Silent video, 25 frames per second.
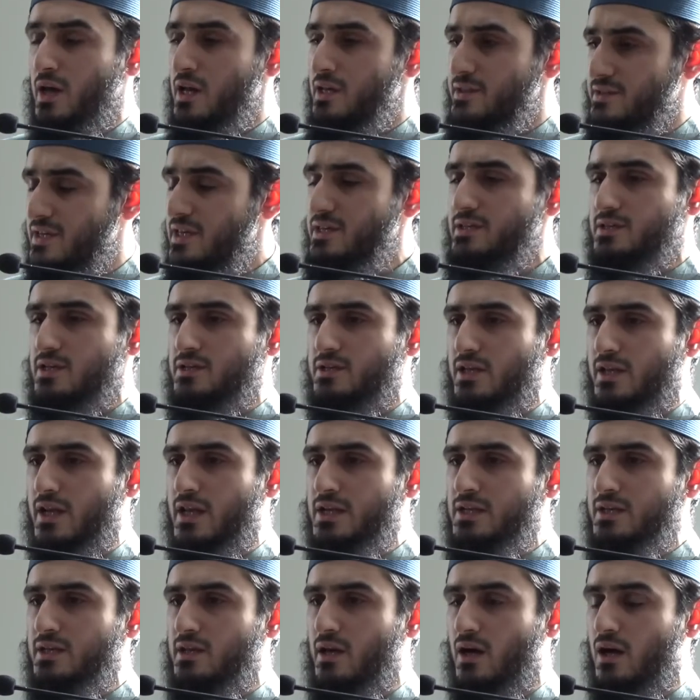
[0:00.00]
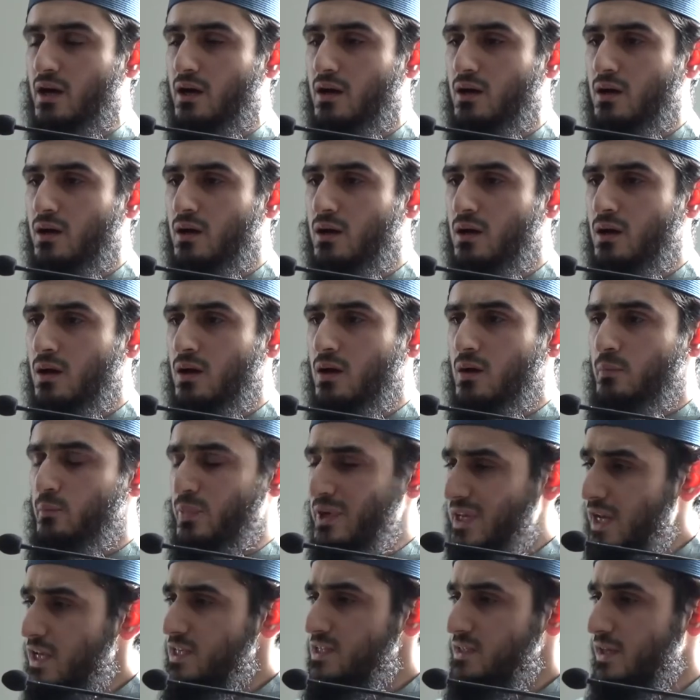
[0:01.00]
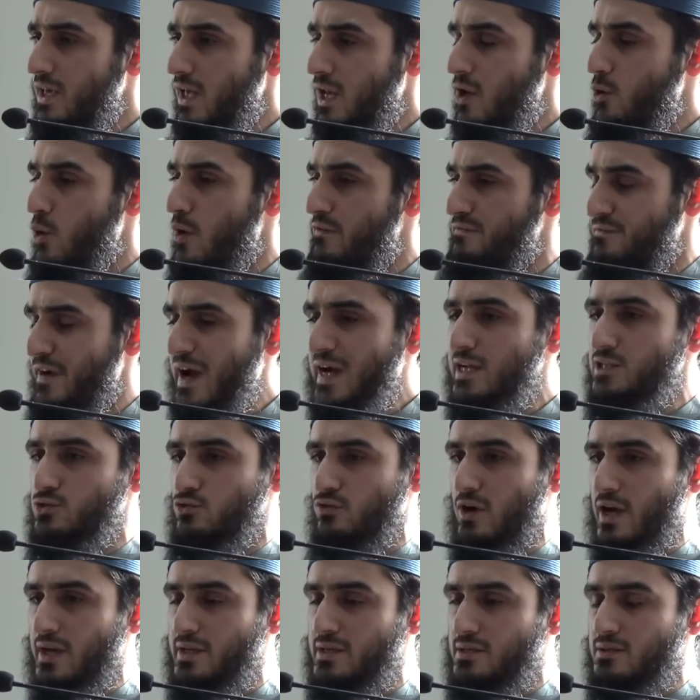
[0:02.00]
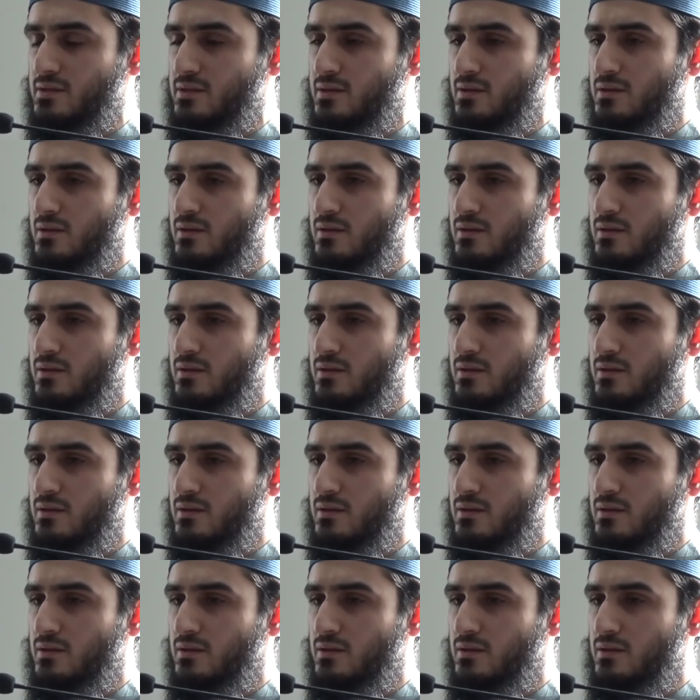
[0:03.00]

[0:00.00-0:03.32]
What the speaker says: sisters in India. But let's get our facts right.